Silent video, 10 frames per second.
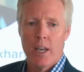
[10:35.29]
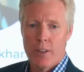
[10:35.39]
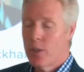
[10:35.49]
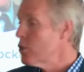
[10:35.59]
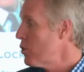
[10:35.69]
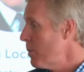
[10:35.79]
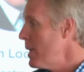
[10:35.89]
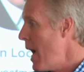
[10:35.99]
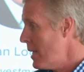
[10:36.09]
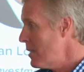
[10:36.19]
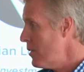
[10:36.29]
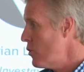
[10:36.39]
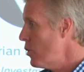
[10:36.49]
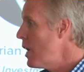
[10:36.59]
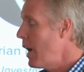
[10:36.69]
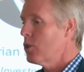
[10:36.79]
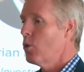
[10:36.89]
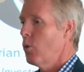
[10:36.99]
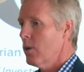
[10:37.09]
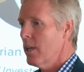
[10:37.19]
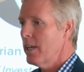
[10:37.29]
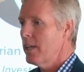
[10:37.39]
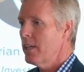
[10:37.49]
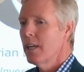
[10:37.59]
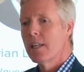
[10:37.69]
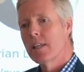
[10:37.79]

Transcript: and those three assets are non-correlated,